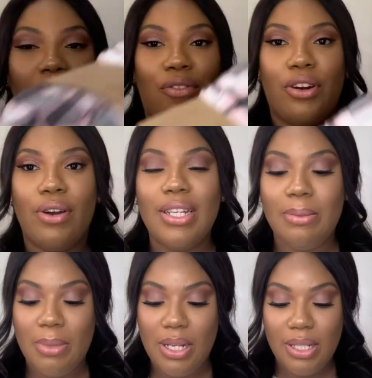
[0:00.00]
for
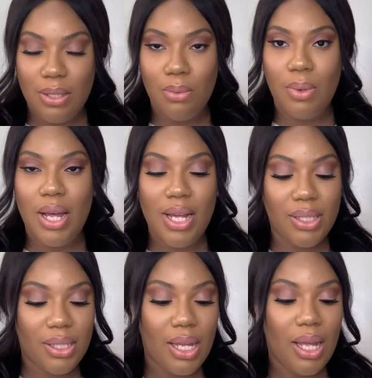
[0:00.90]
Christmas was
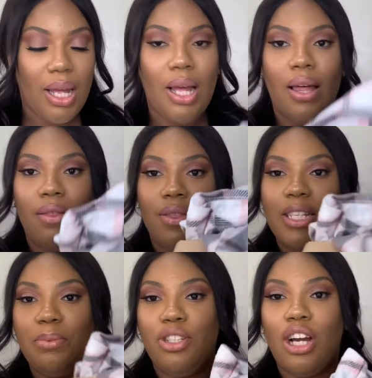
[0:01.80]

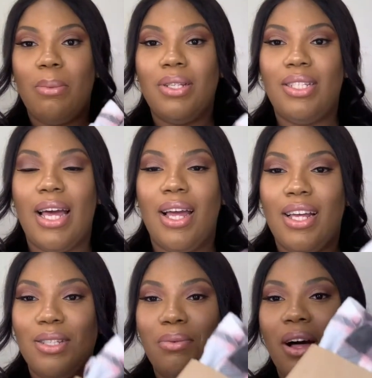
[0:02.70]
this pajama set
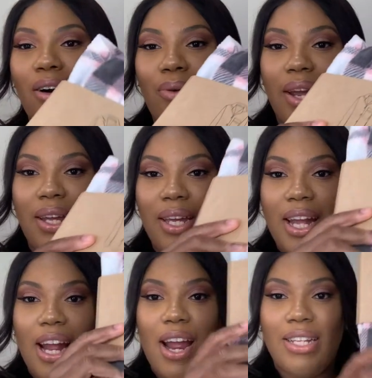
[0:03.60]
as well right
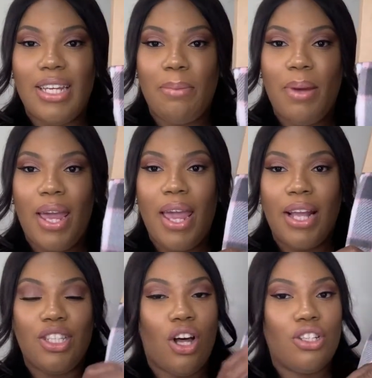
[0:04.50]
here. It's like pink.
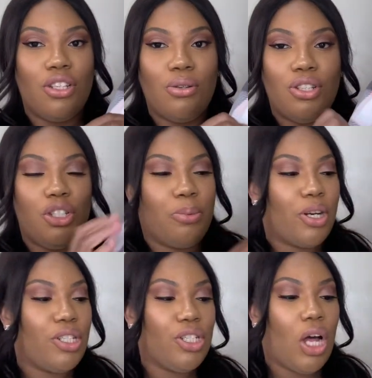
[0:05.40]
It's also
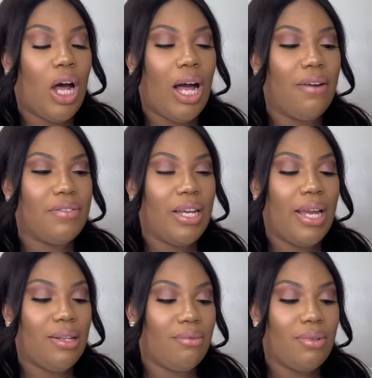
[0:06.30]
super soft
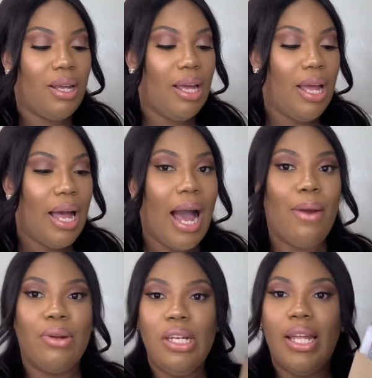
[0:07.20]
and I
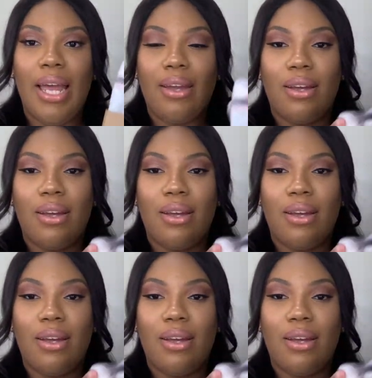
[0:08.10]
really like